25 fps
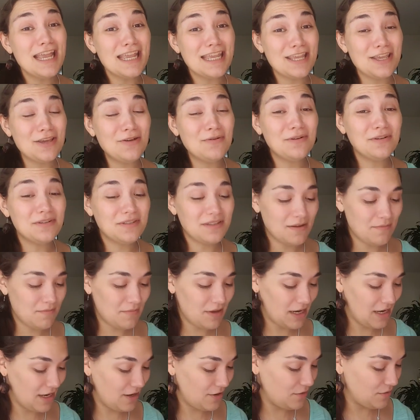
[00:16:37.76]
You are
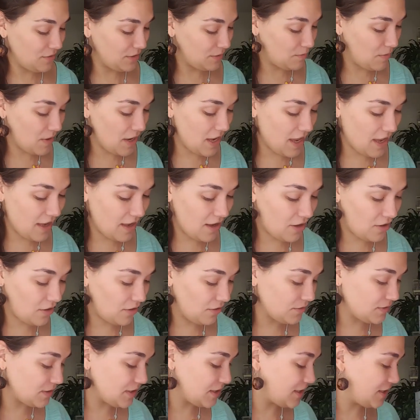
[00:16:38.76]
somebody who is paying
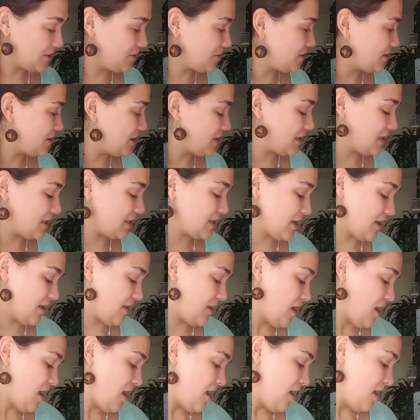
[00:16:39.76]
close attention to
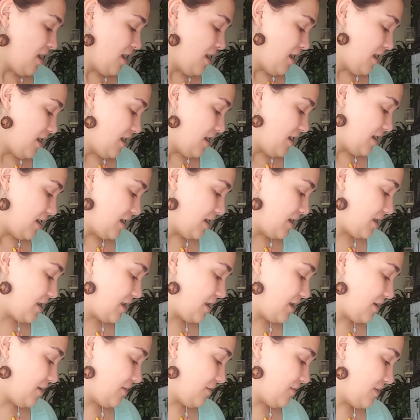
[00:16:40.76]
detail. And
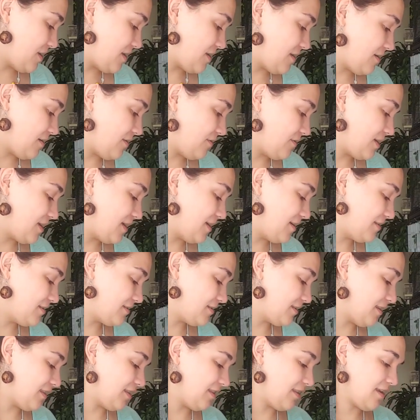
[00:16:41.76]
here we go.
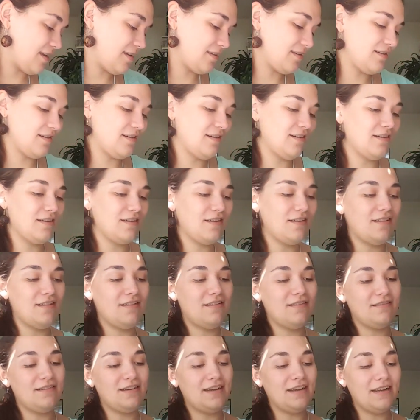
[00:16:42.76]
Here's the letter.
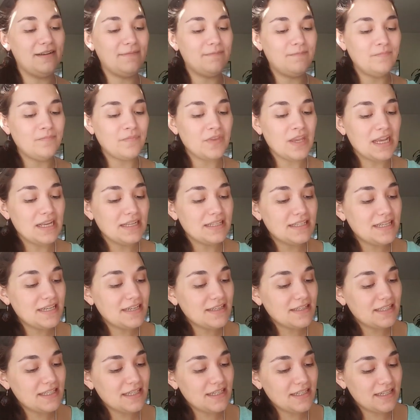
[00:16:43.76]
All right.
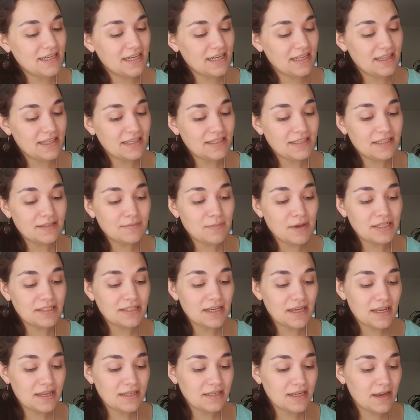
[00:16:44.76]
Dear Siri, this is my
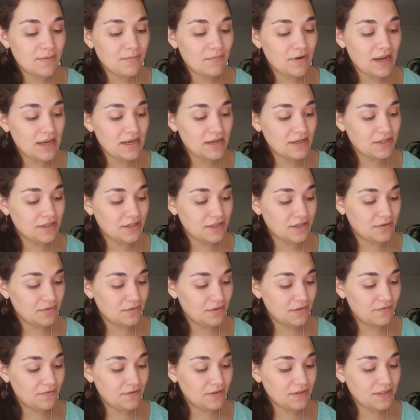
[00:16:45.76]
second time writing to
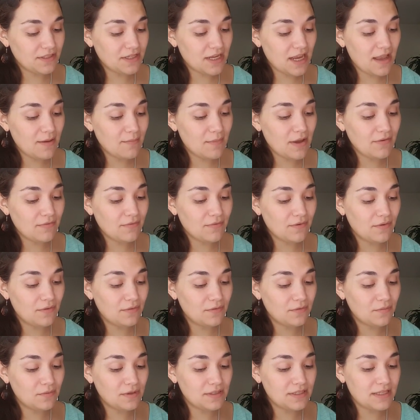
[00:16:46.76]
you. The first time I
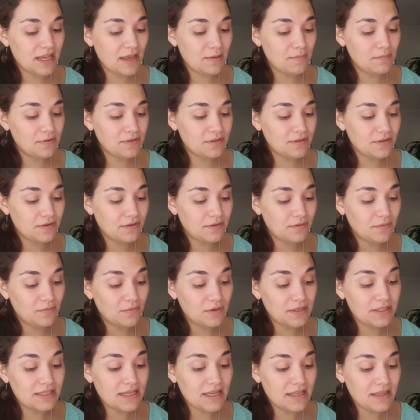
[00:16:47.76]
wrote was
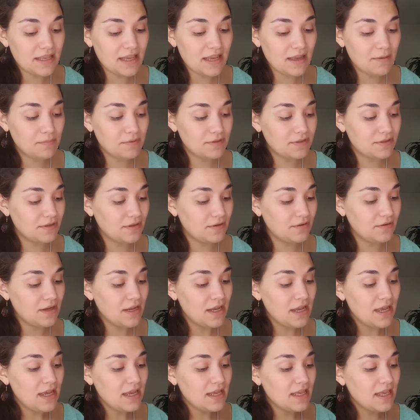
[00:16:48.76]
in the episode,
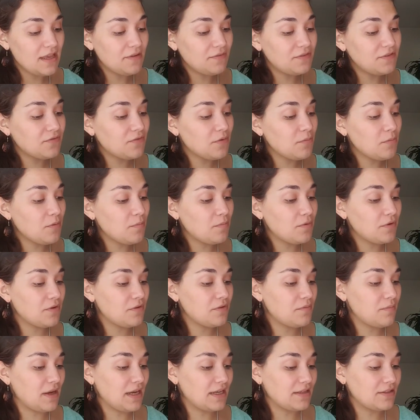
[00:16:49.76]
Gifts from the
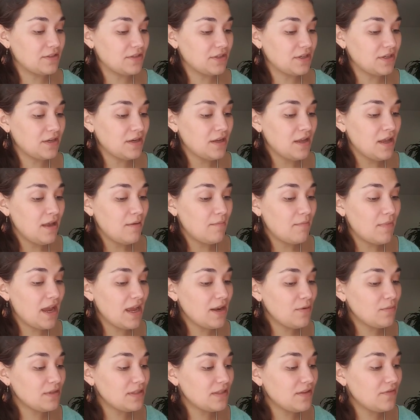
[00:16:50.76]
Birdmaster.
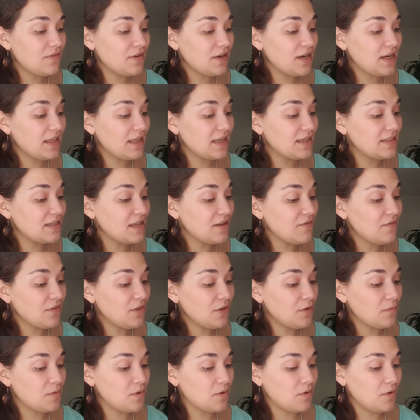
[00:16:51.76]
Mine was the very last
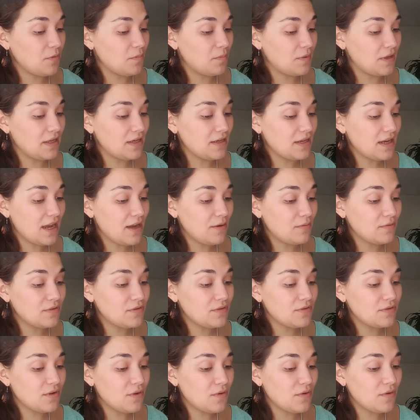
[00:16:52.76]
envelope you opened. I
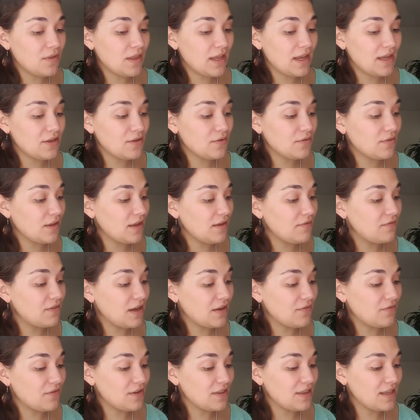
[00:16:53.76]
was so glad you loved
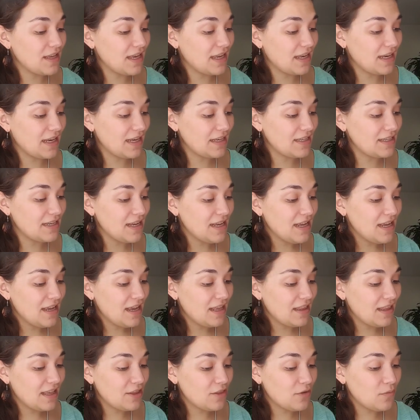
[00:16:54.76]
everything in it.
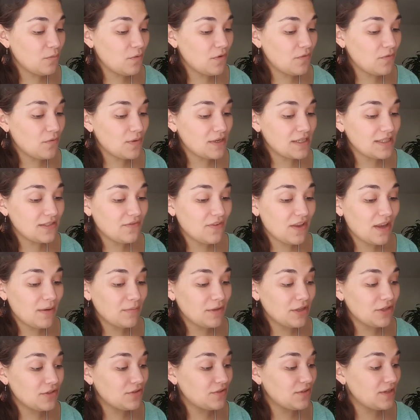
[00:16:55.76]
Like the WolfQuest
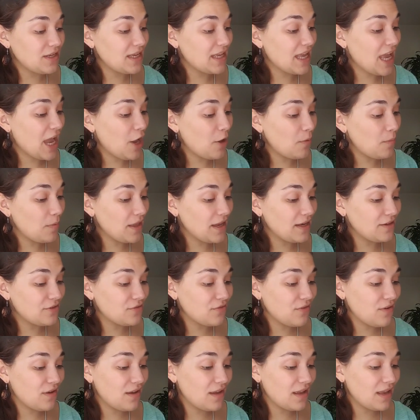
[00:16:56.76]
family tree, cow plant
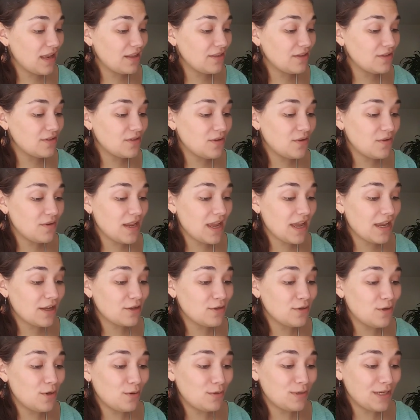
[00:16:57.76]
drawing, and the
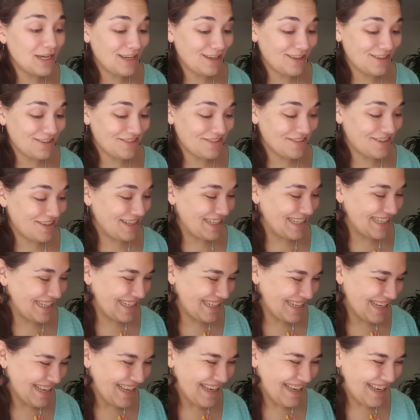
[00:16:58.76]
Zodiac no-tail
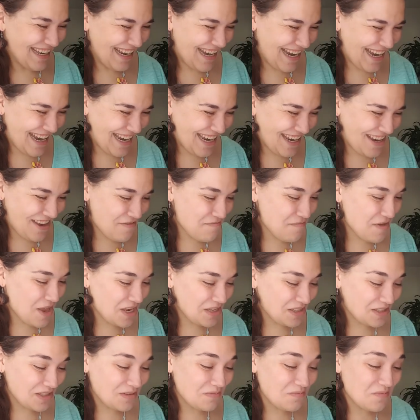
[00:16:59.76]
drawing. I
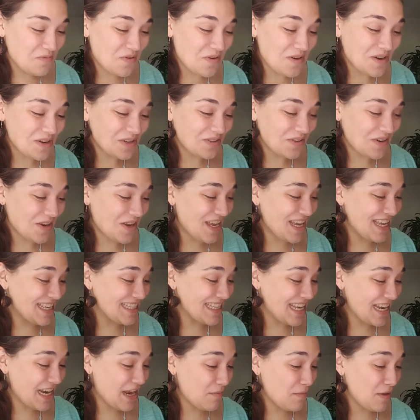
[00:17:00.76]
made some more
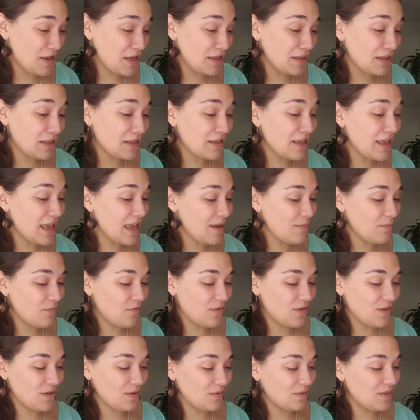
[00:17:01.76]
drawings, and I made a little game
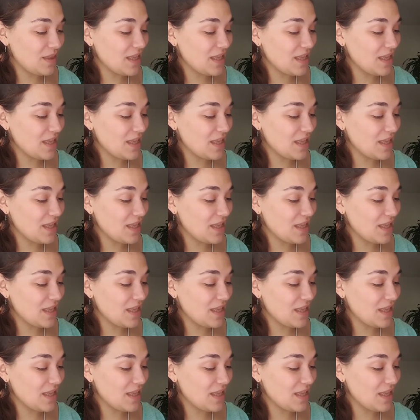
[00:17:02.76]
for you.